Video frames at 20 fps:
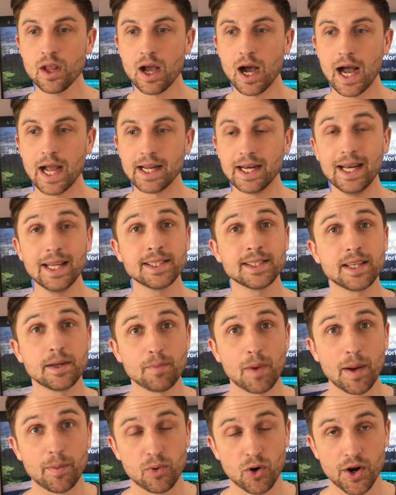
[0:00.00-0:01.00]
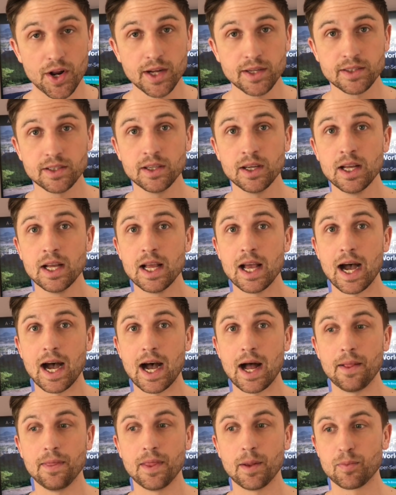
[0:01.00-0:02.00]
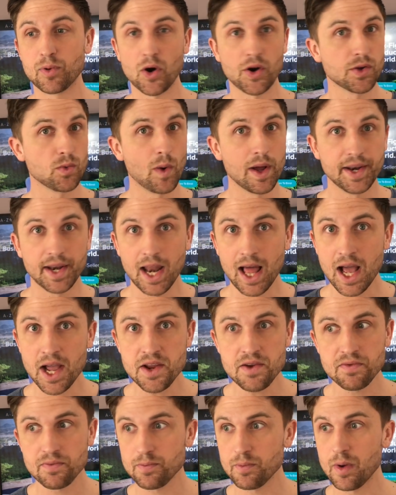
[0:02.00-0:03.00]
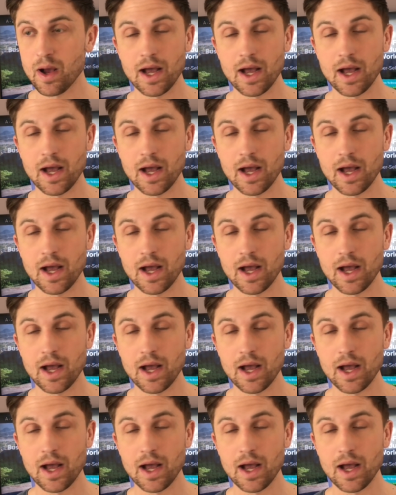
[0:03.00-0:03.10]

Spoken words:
I listed my product, and the product went live.